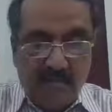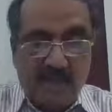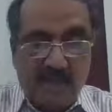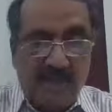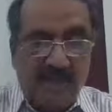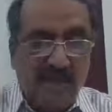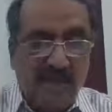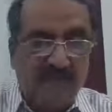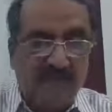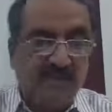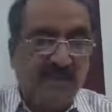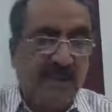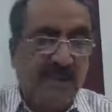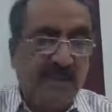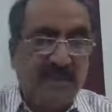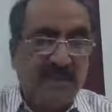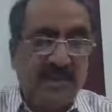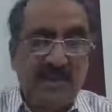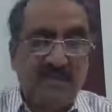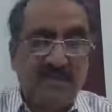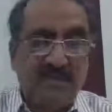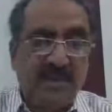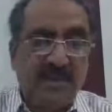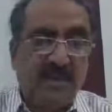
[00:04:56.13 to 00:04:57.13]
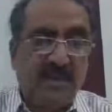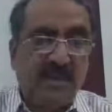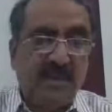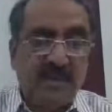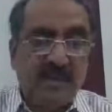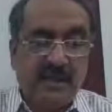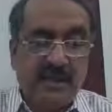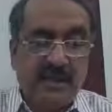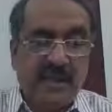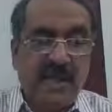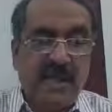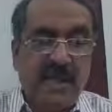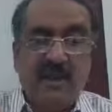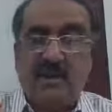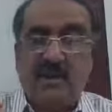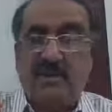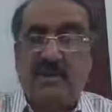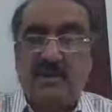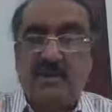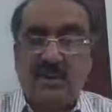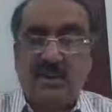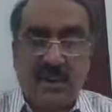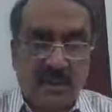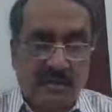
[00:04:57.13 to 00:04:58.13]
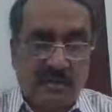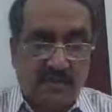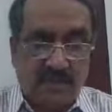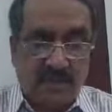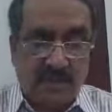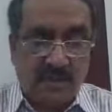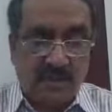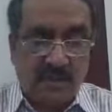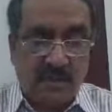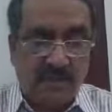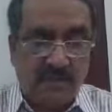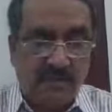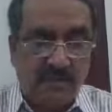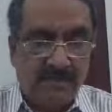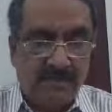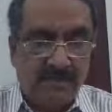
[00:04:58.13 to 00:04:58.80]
for that branches they are also covered.